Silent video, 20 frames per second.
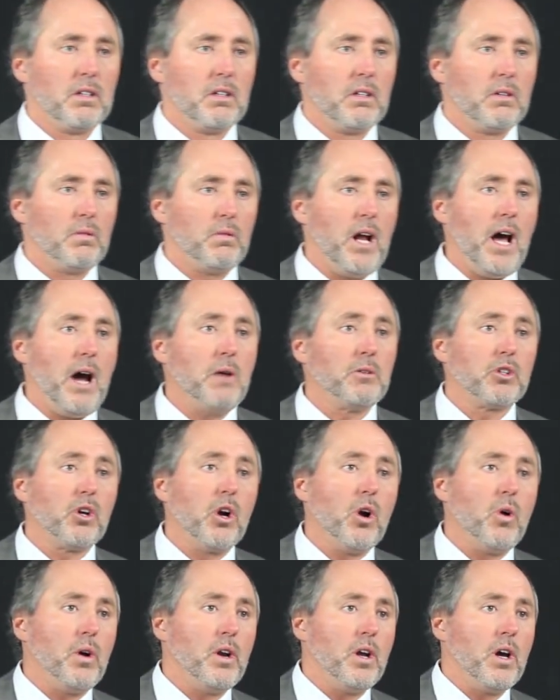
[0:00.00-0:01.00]
When I was
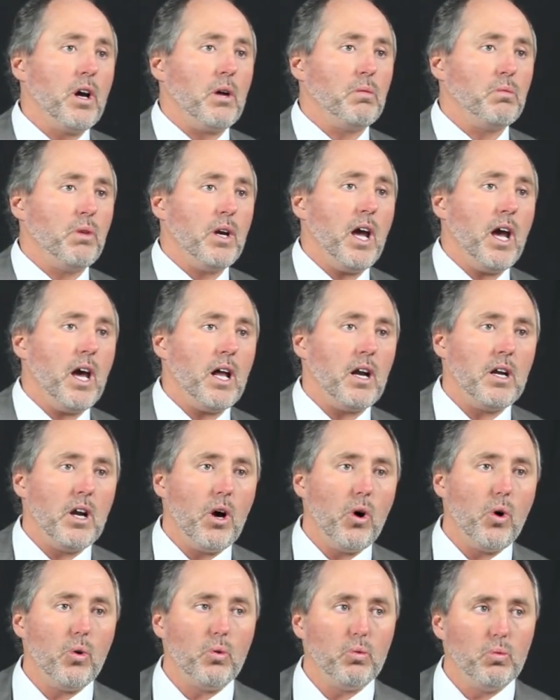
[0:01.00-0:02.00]
growing up, we had an
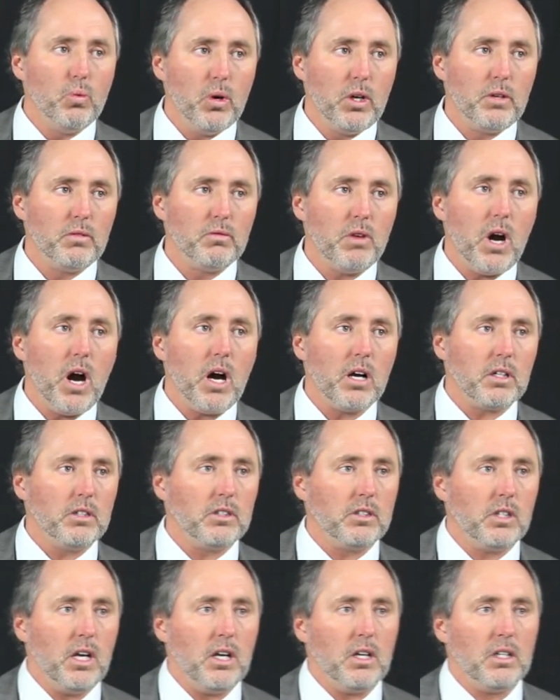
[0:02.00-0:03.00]
old wooden rocking
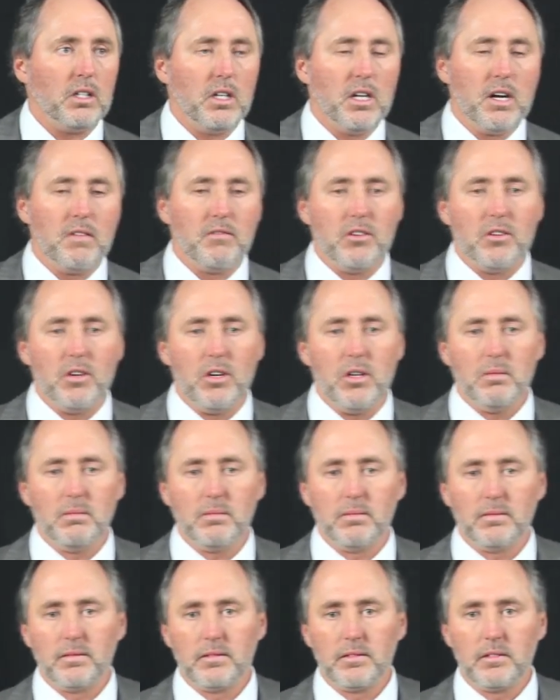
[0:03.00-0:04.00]
chair in the living room.
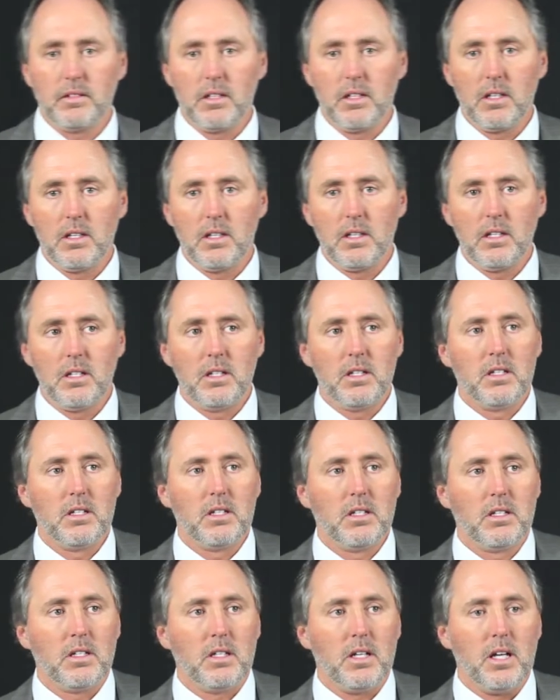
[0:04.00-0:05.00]

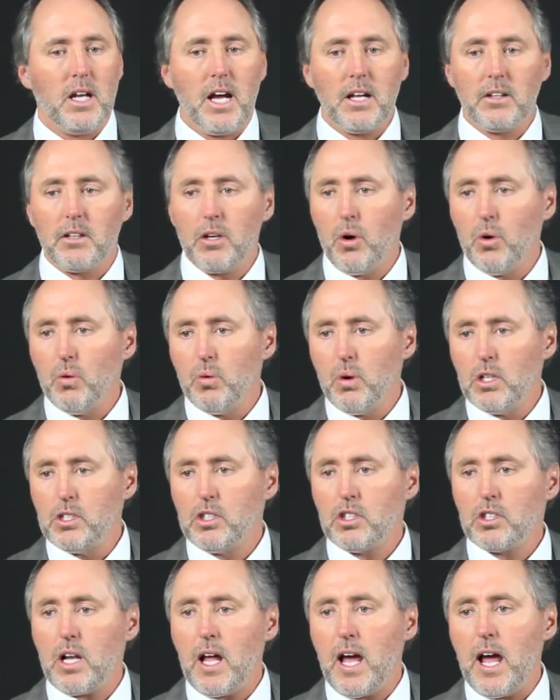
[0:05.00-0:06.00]
It had the old wooden
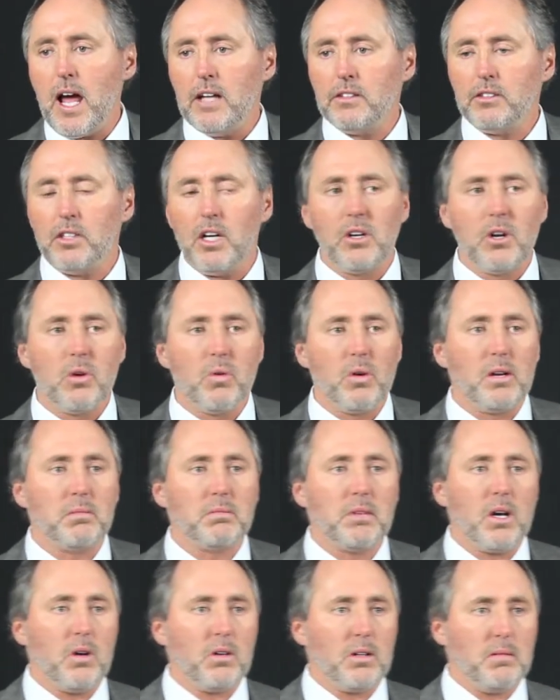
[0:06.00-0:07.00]
slats. Y'all know what I'm
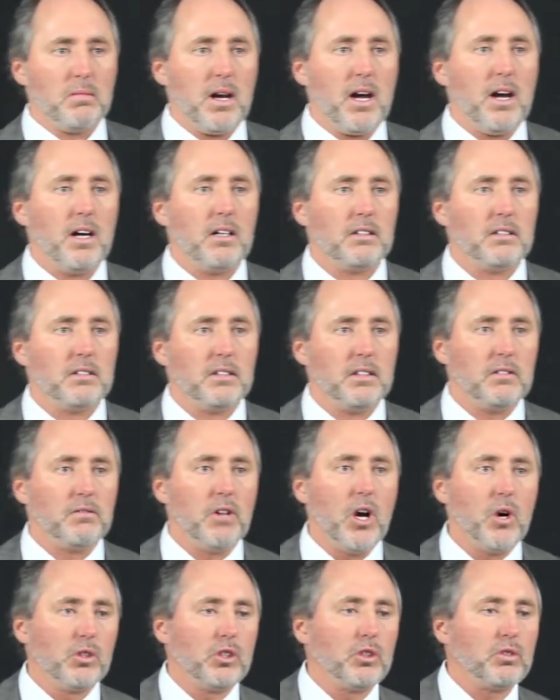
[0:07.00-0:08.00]
talking about. And the
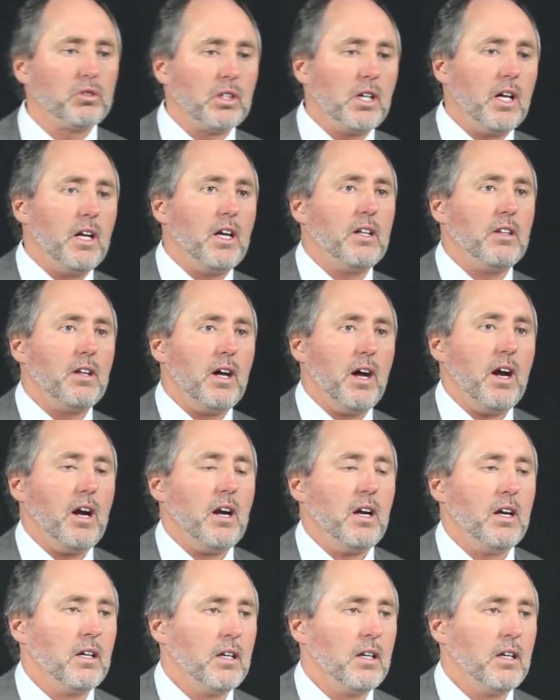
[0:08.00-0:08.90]
roaches would get in there.